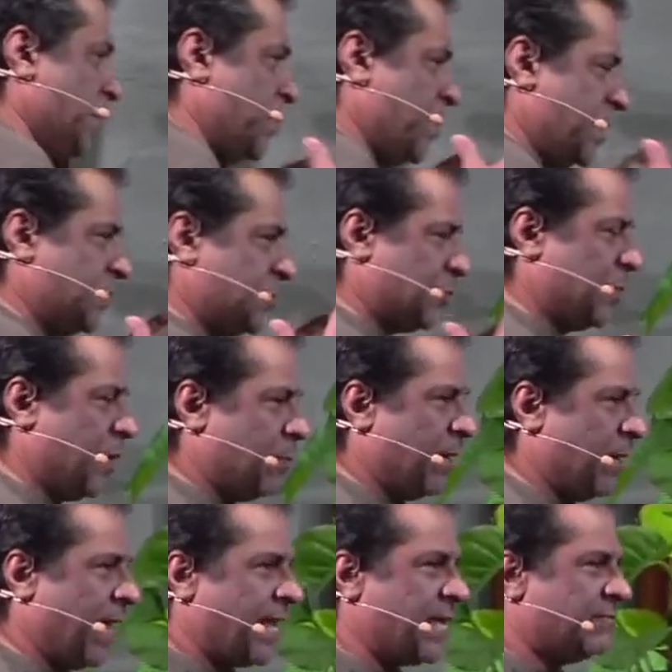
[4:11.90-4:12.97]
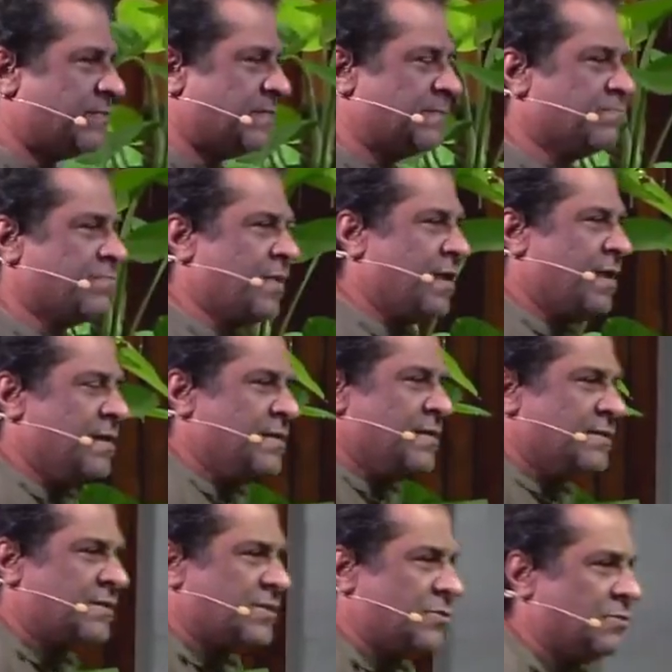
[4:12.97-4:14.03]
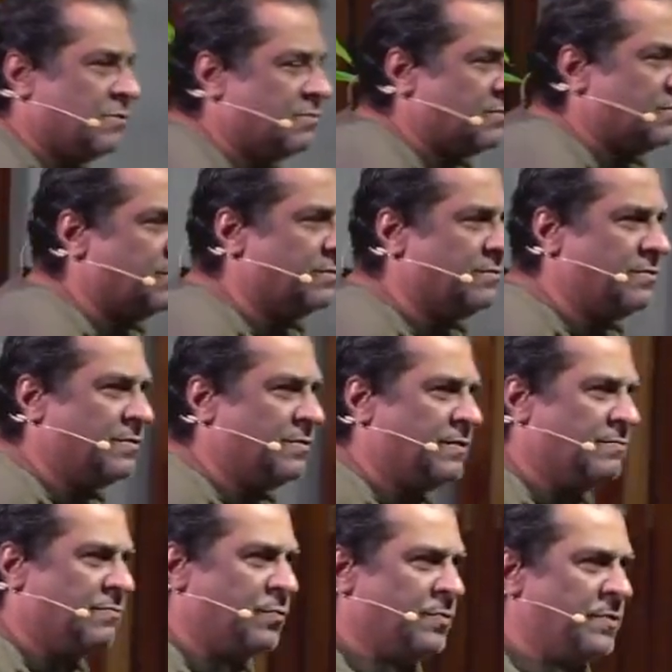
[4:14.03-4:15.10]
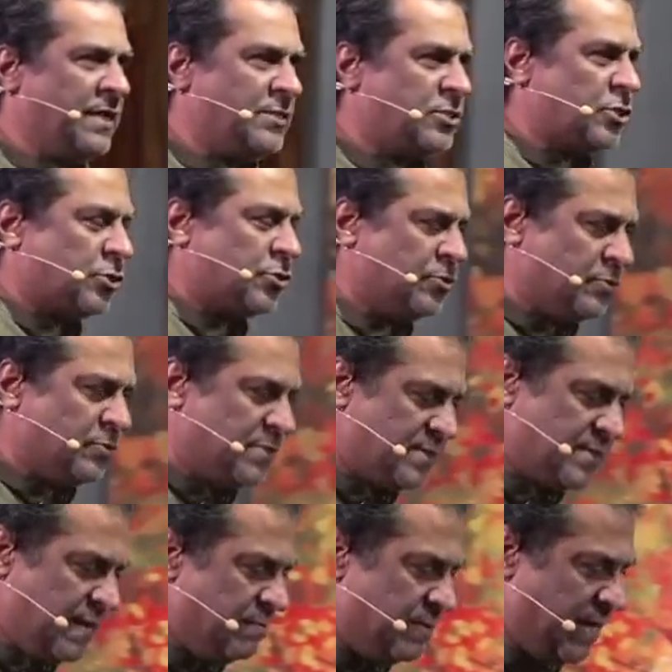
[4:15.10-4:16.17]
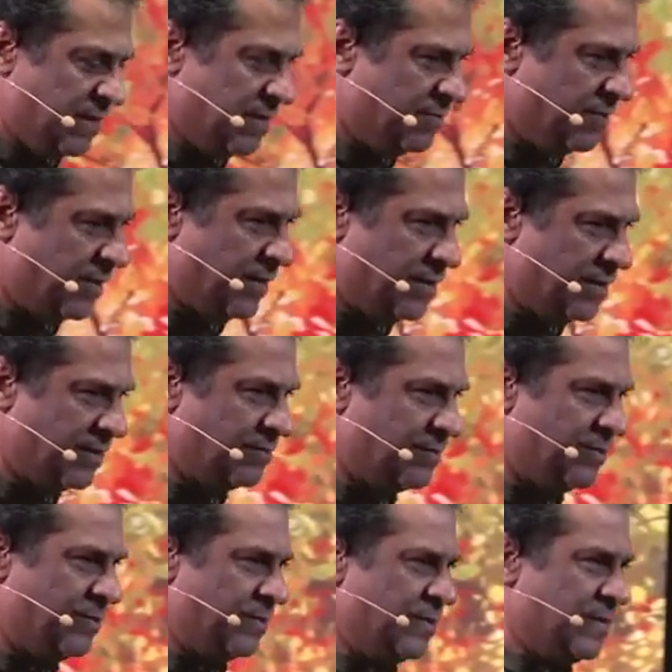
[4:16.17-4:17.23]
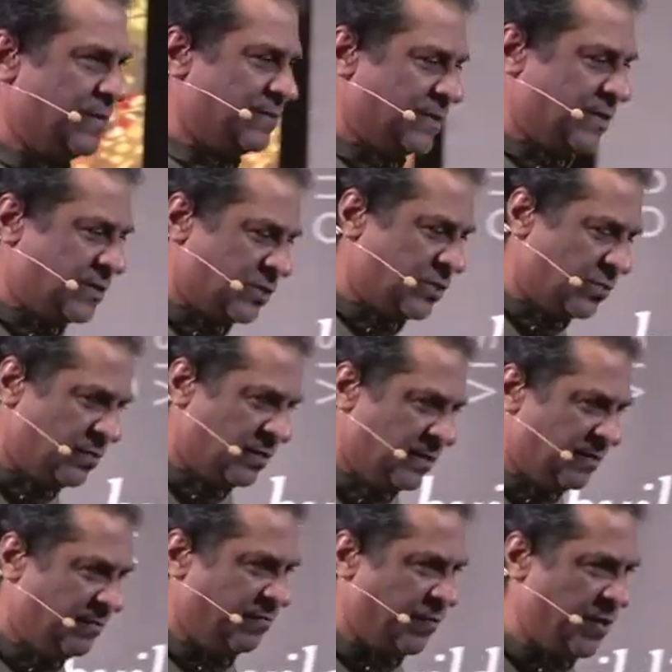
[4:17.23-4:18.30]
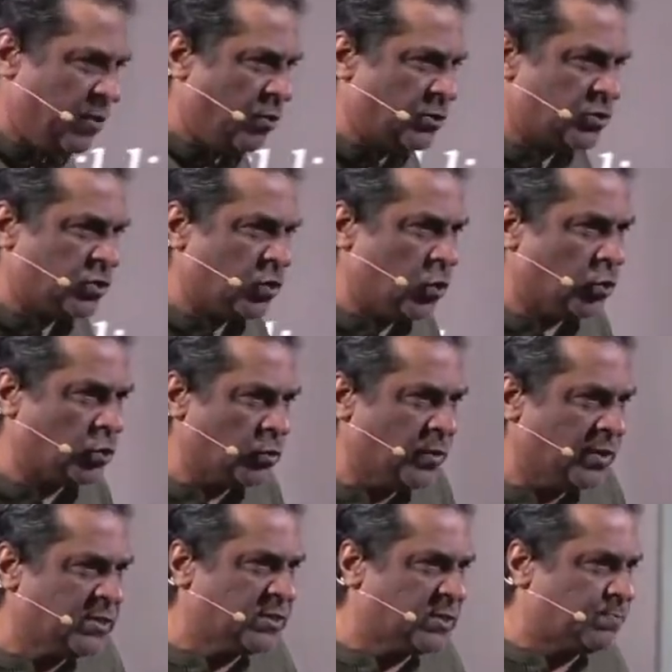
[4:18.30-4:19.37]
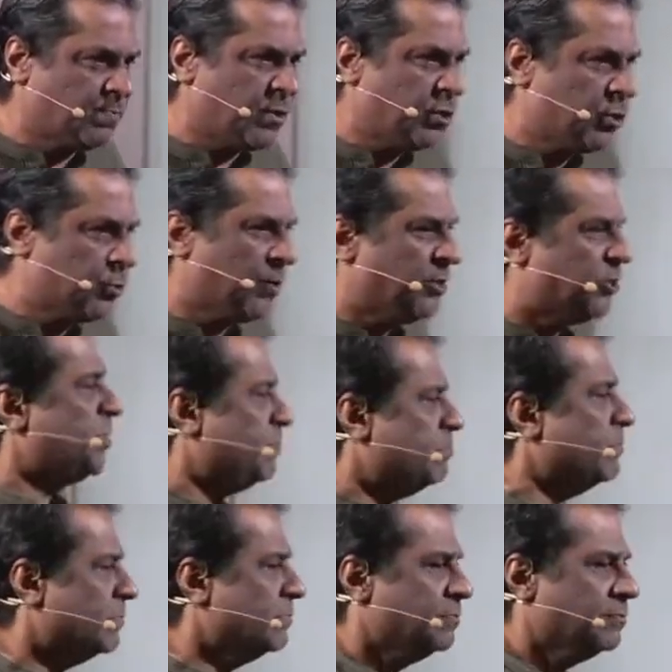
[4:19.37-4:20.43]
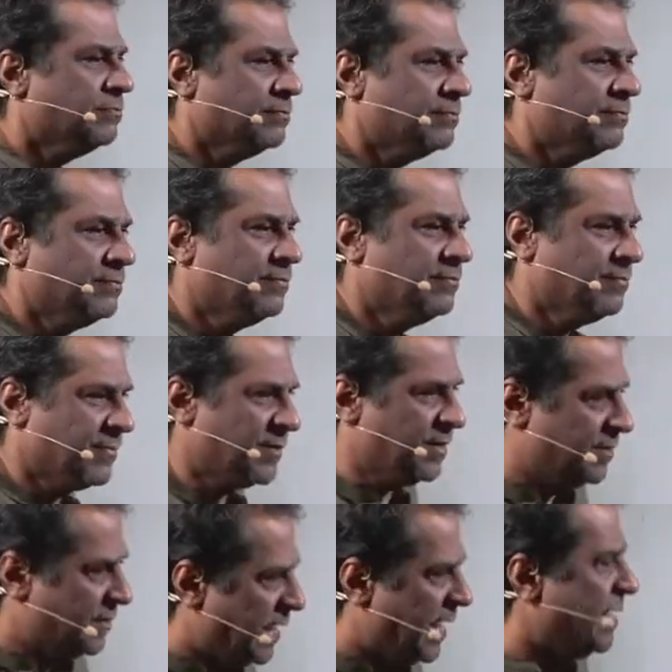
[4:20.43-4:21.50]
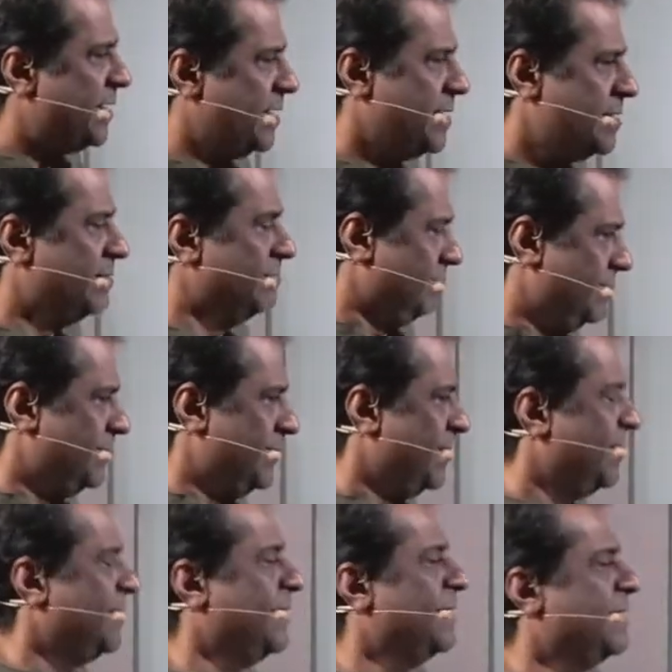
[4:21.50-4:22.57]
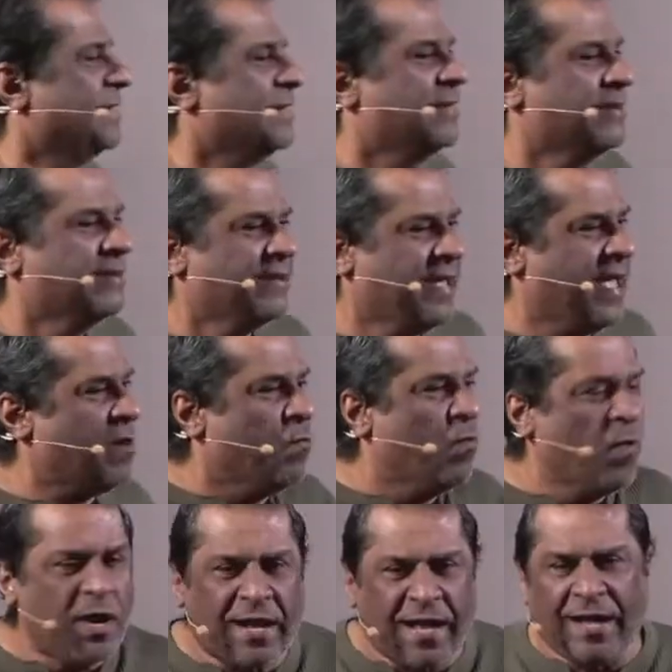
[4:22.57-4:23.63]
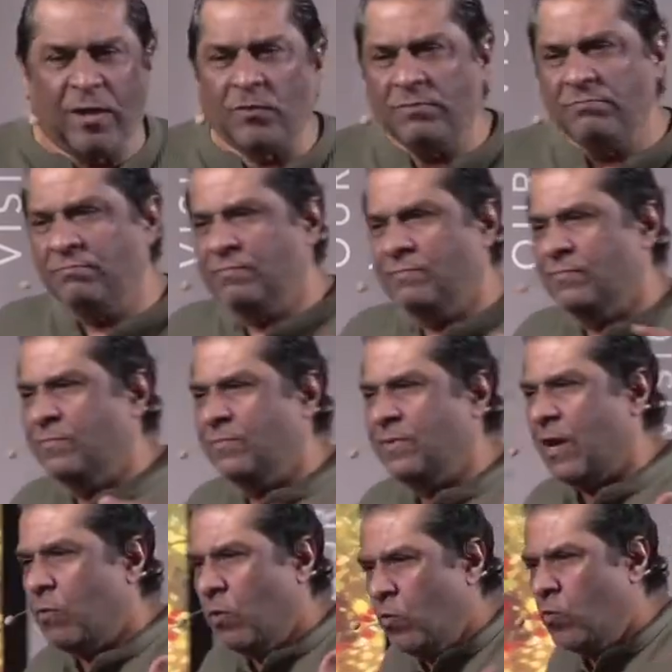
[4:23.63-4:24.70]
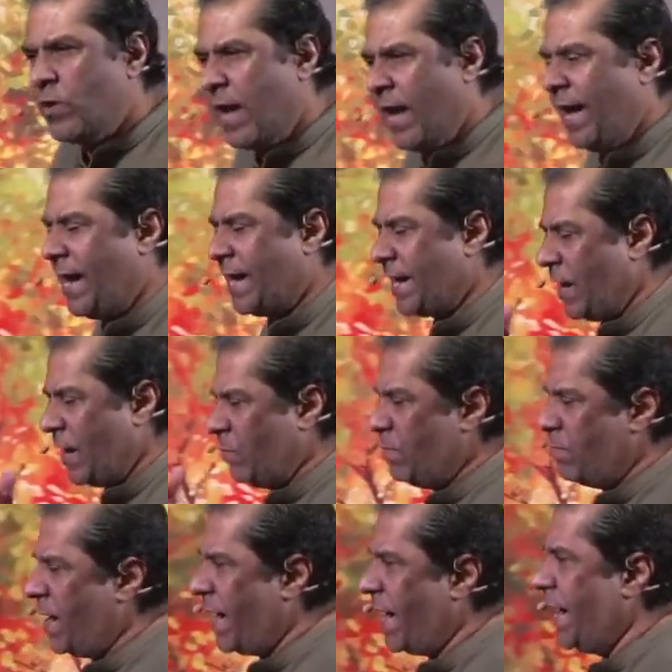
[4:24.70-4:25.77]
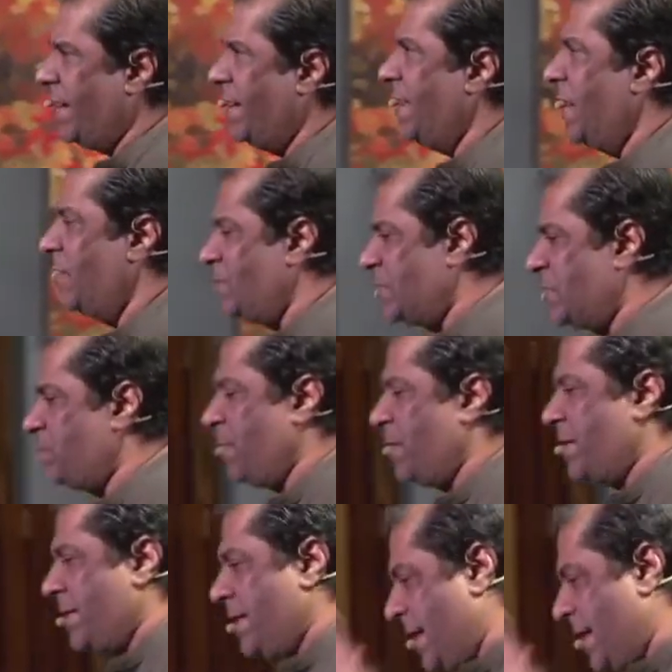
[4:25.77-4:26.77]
work through our lives. So it's true, same thing. So we also go to a spiritual gym daily and work out our own heart, our mind, our spirit,